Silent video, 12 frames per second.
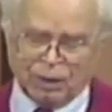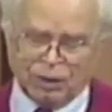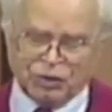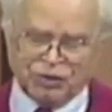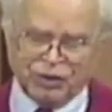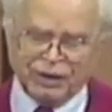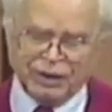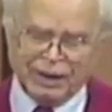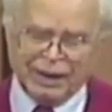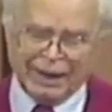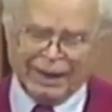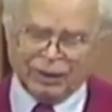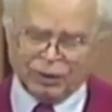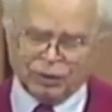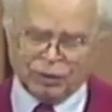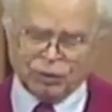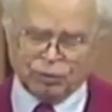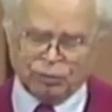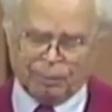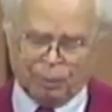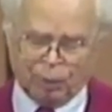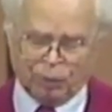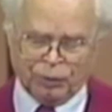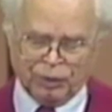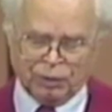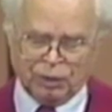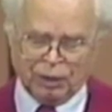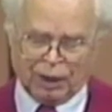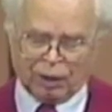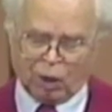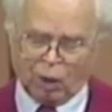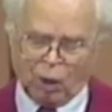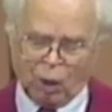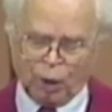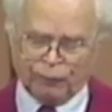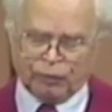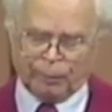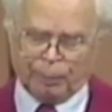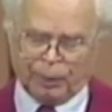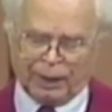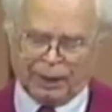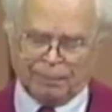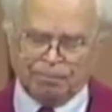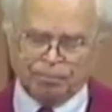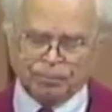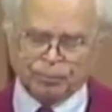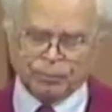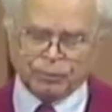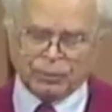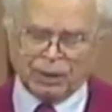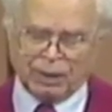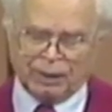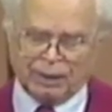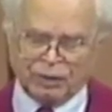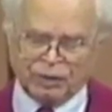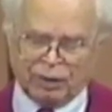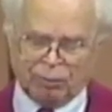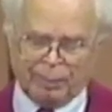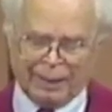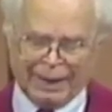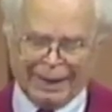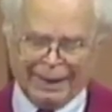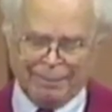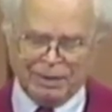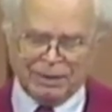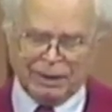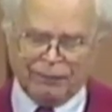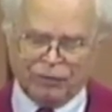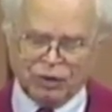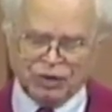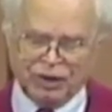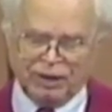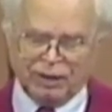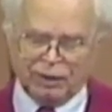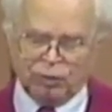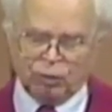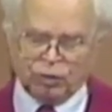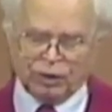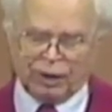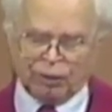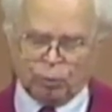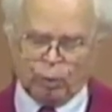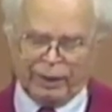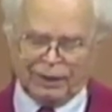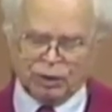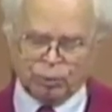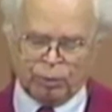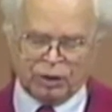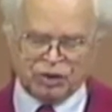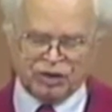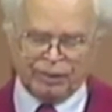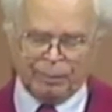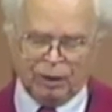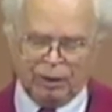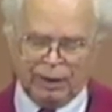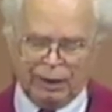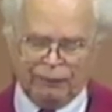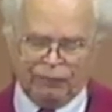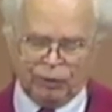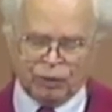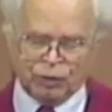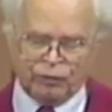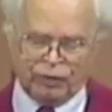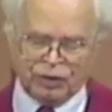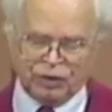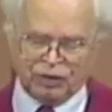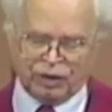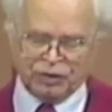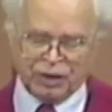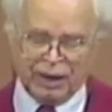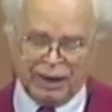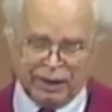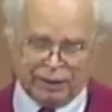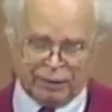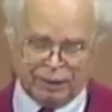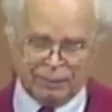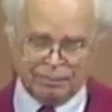Sydney editors reported a call for prayer. They said it will be a happy day for Sydney and New South Wales when a similar influence visits us here.